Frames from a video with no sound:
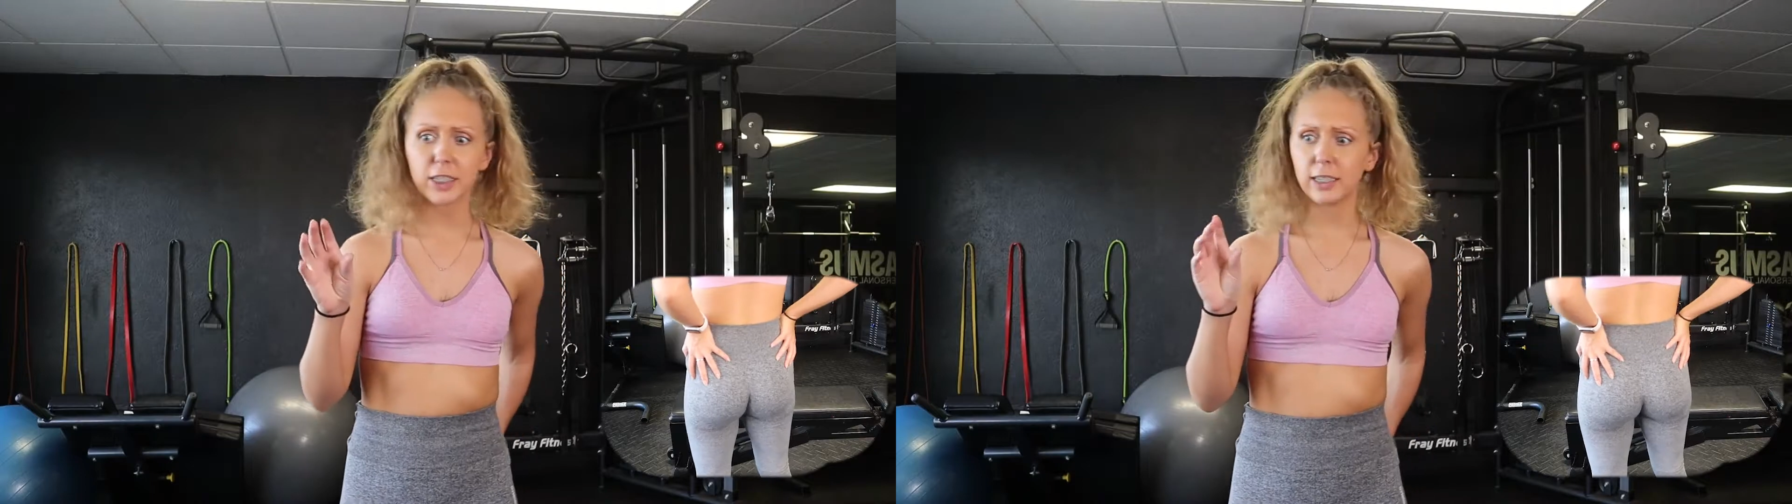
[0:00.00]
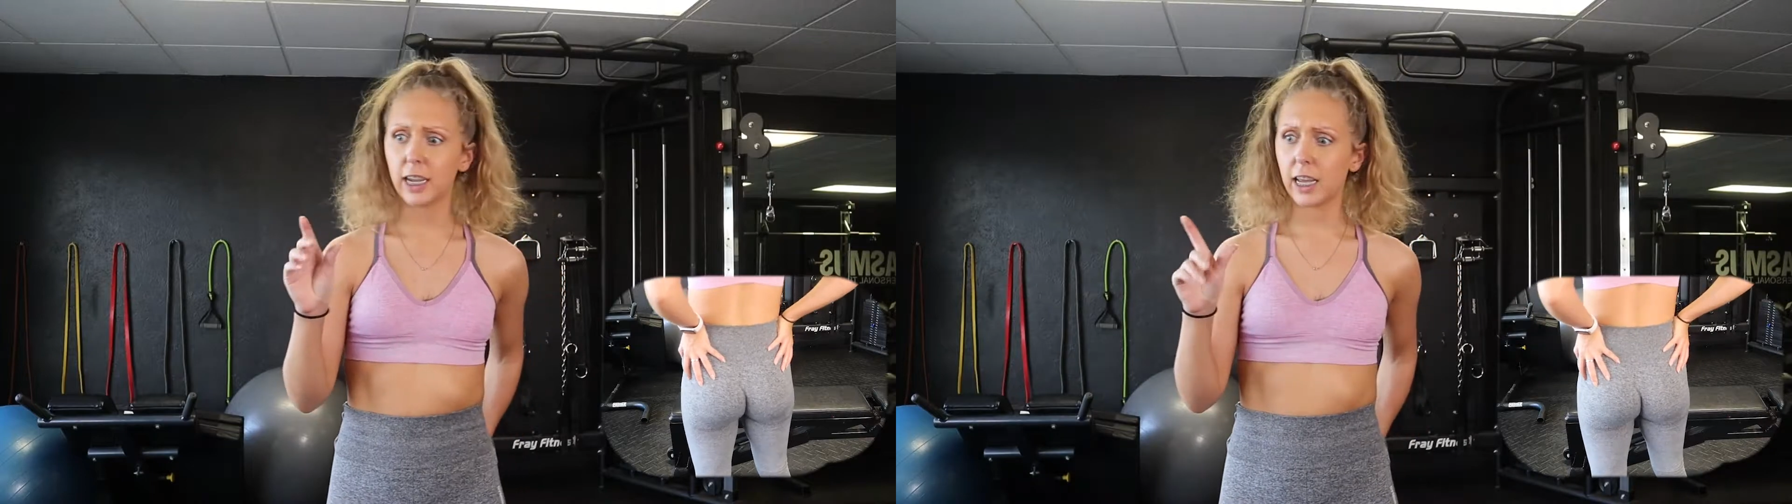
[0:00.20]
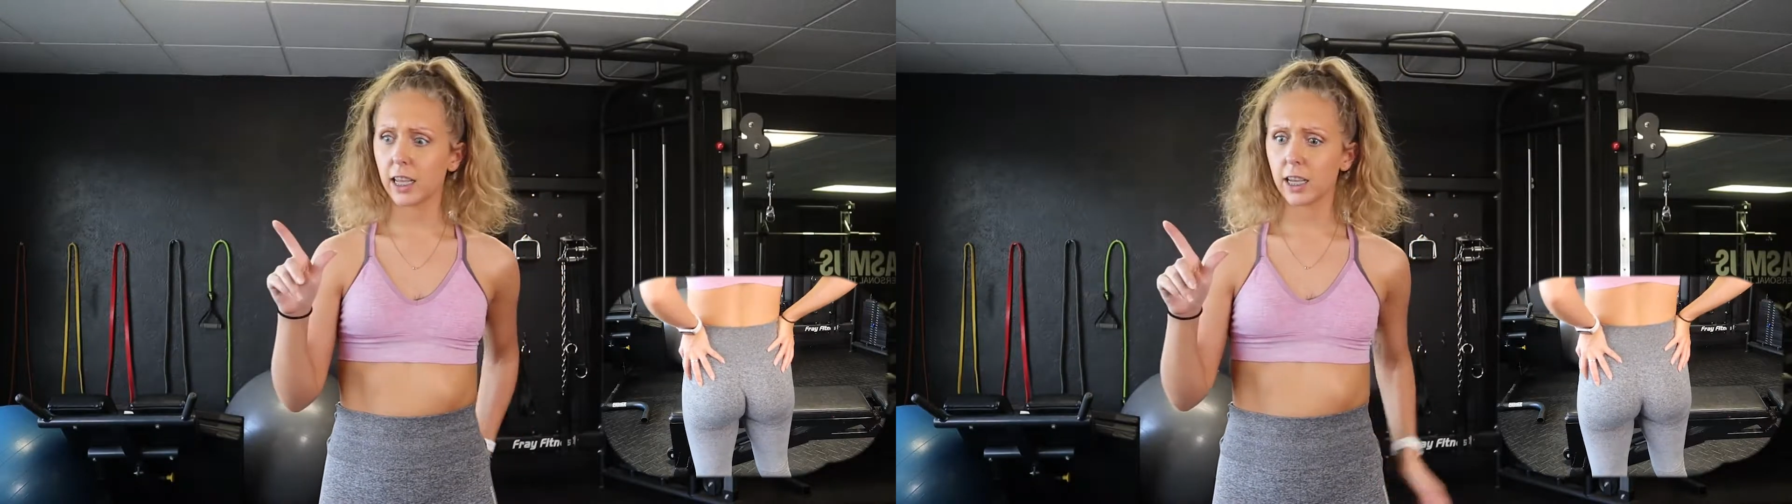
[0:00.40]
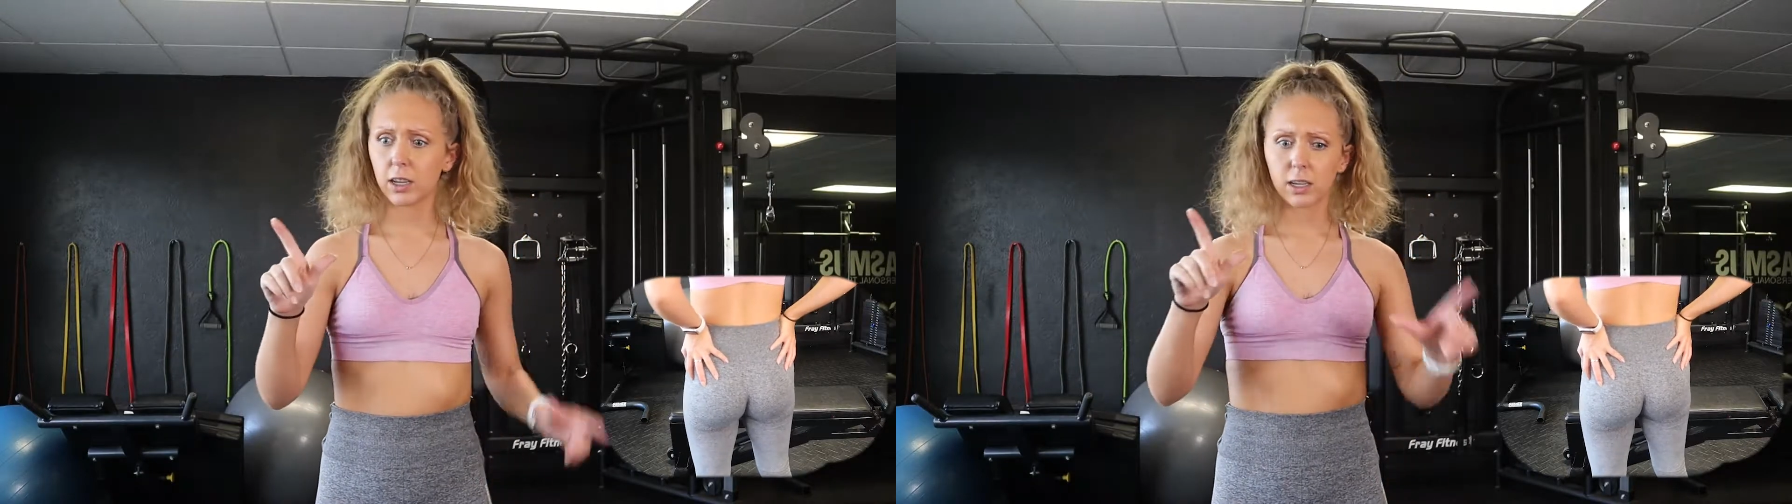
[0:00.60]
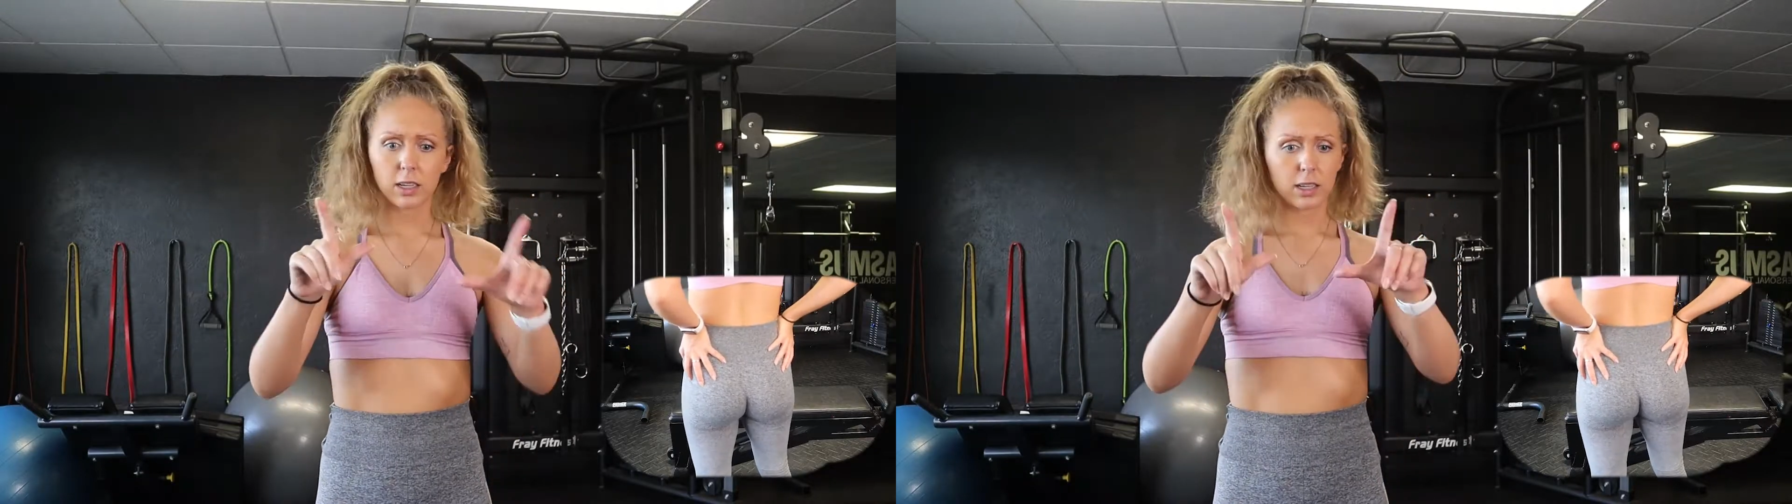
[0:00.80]
today.
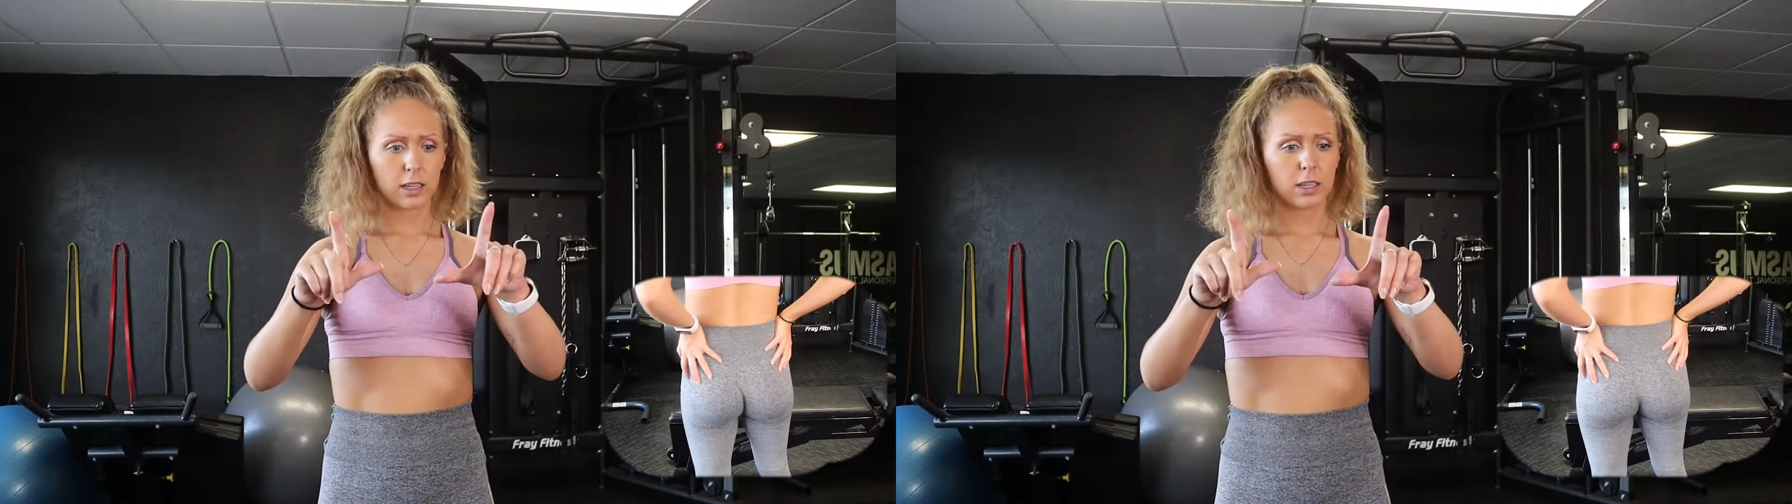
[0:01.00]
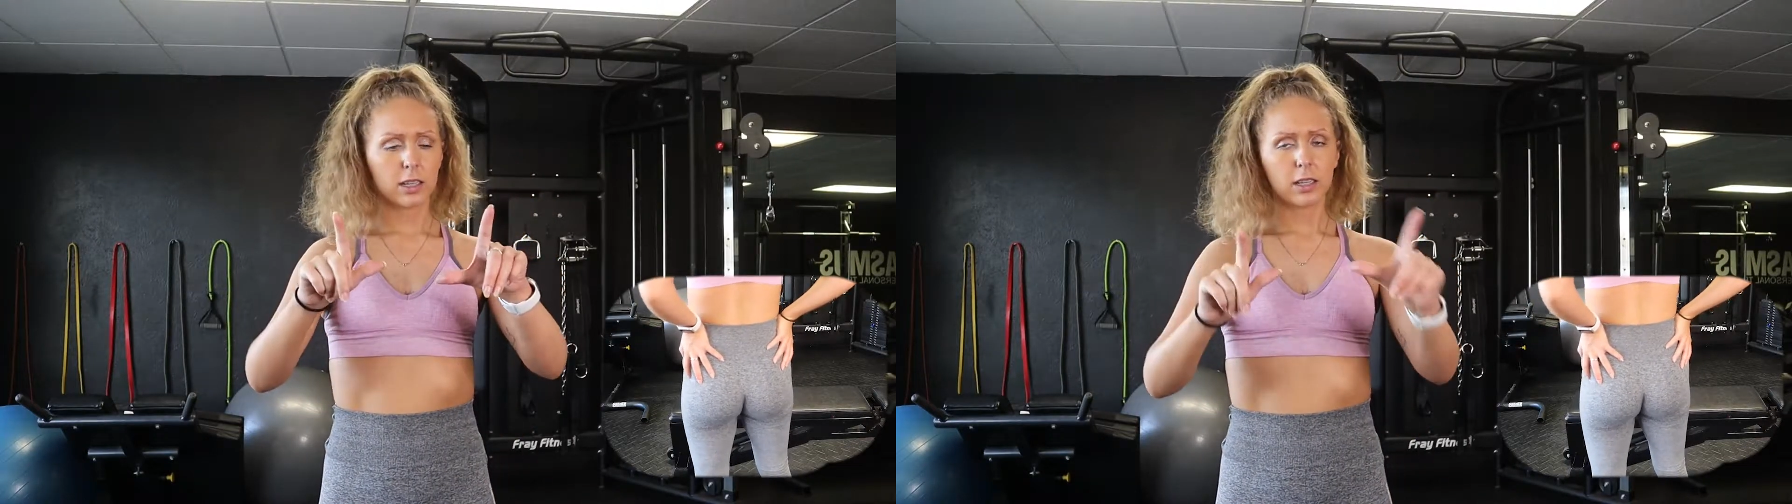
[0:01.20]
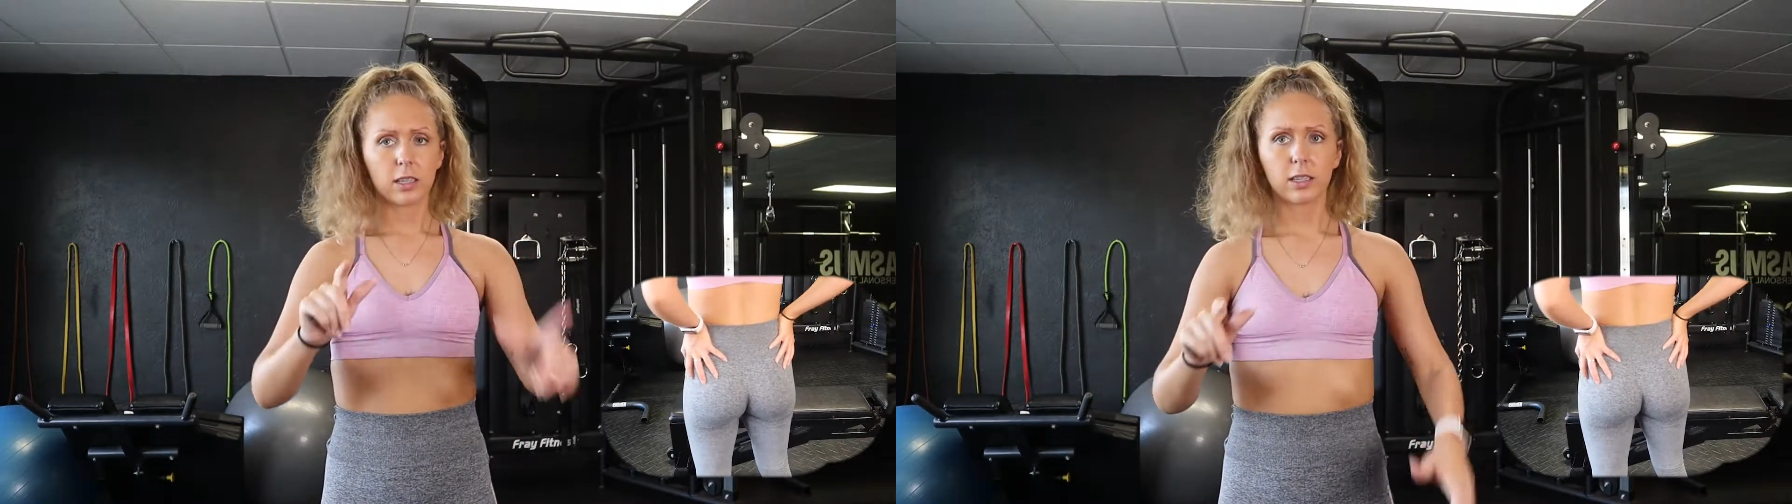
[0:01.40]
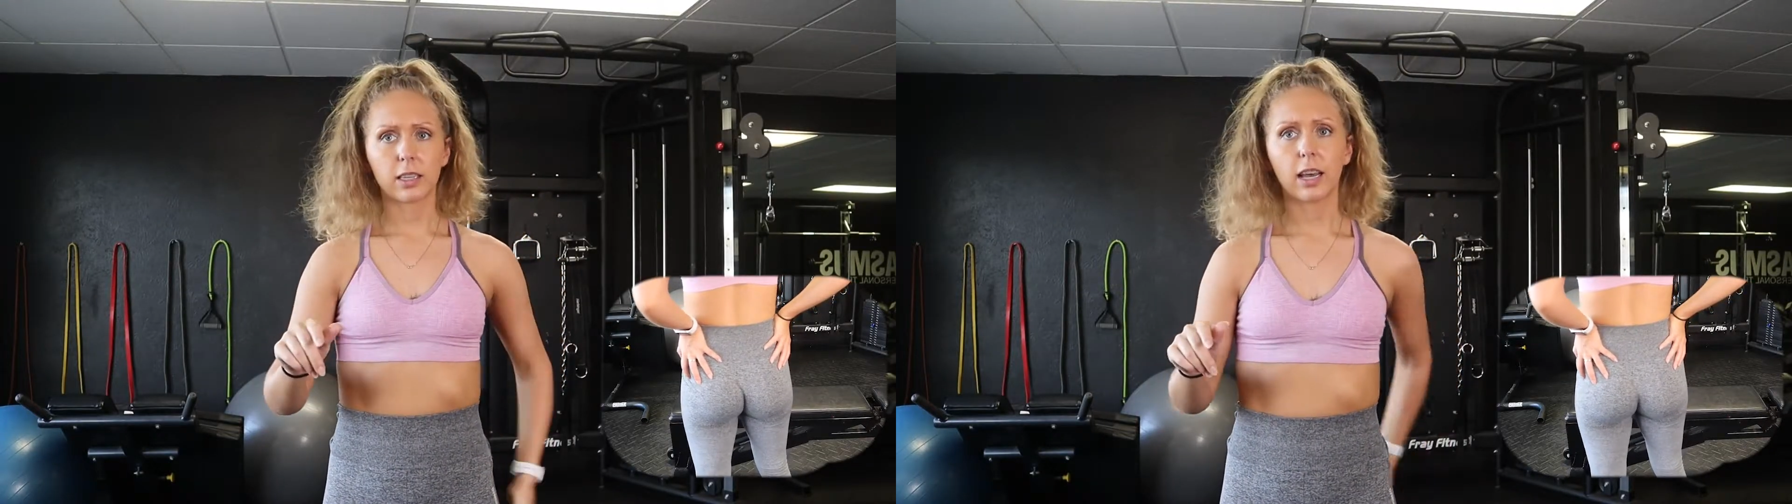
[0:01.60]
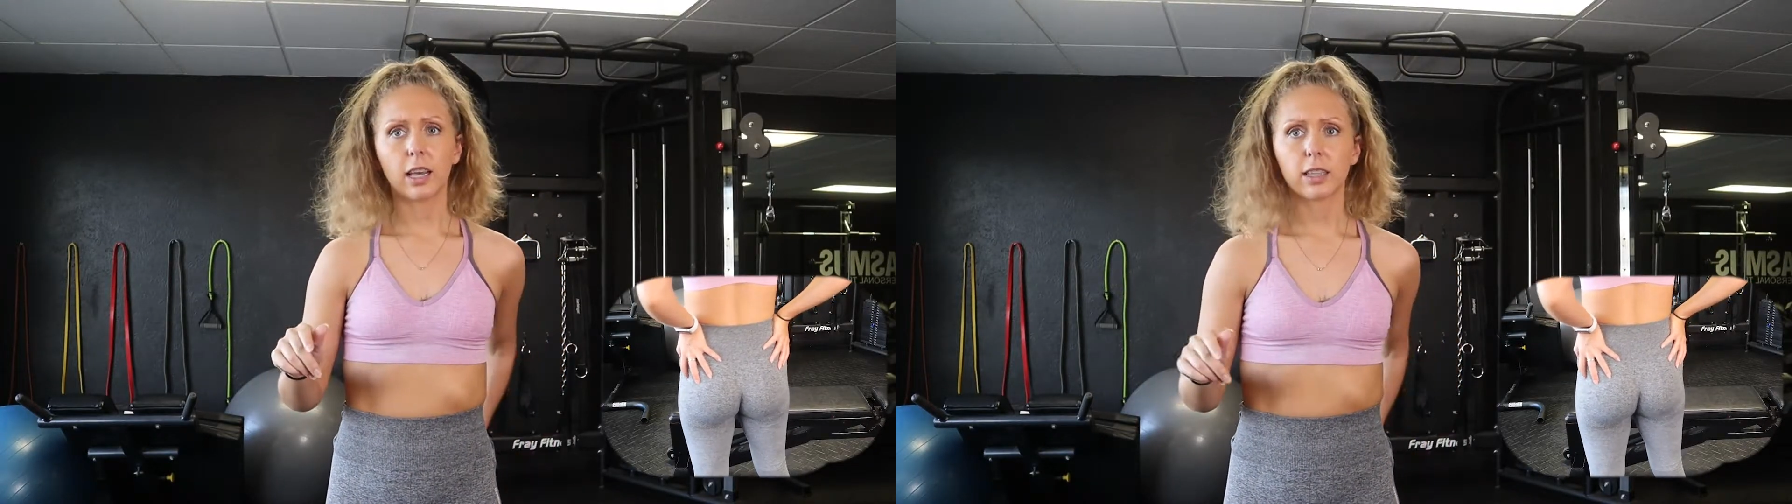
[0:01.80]

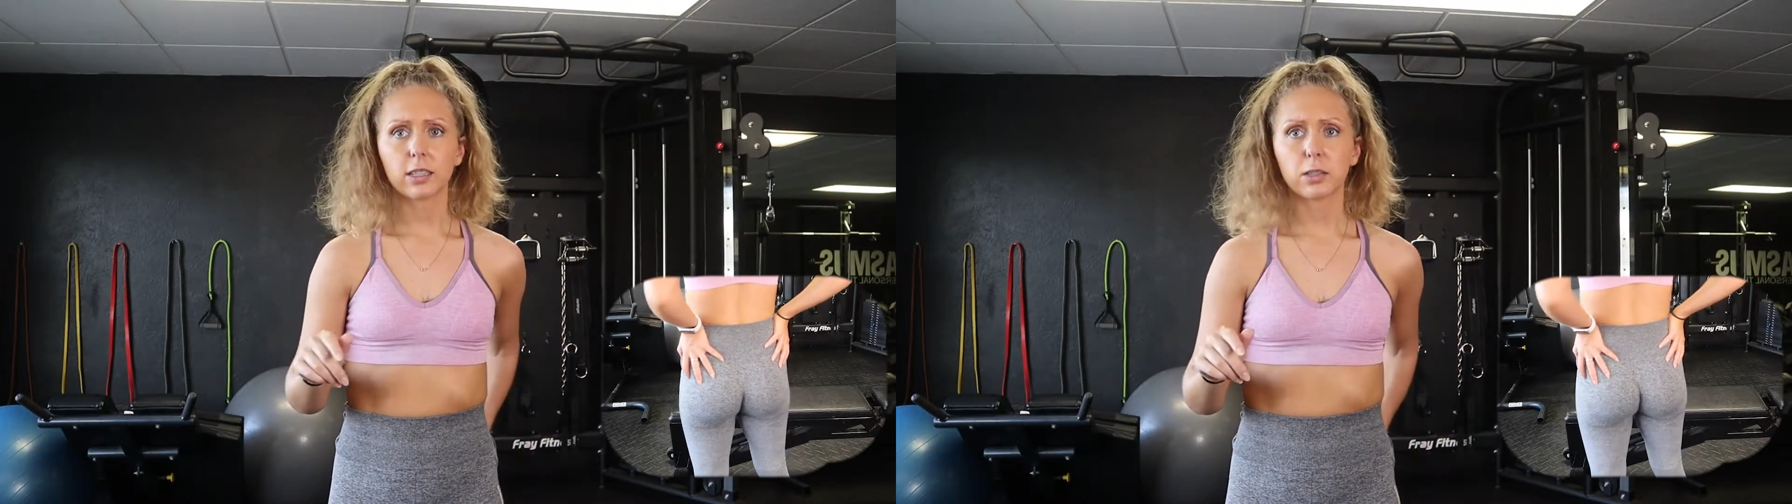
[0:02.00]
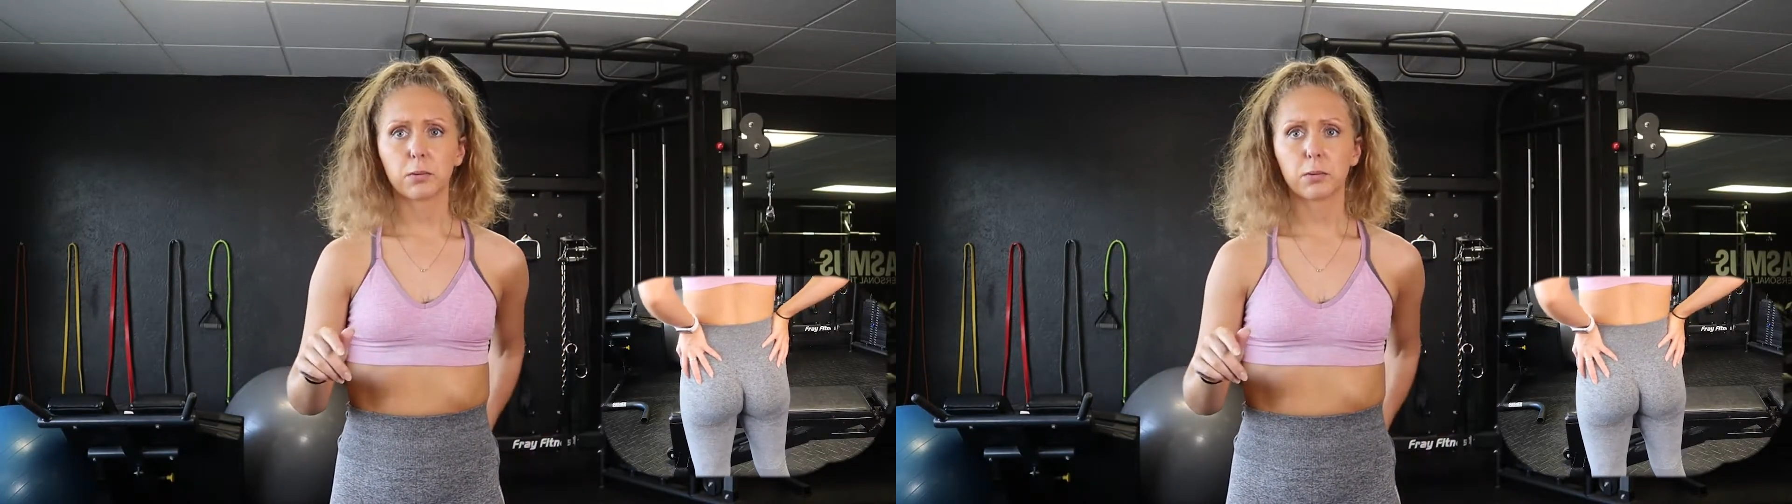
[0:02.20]
Yeah,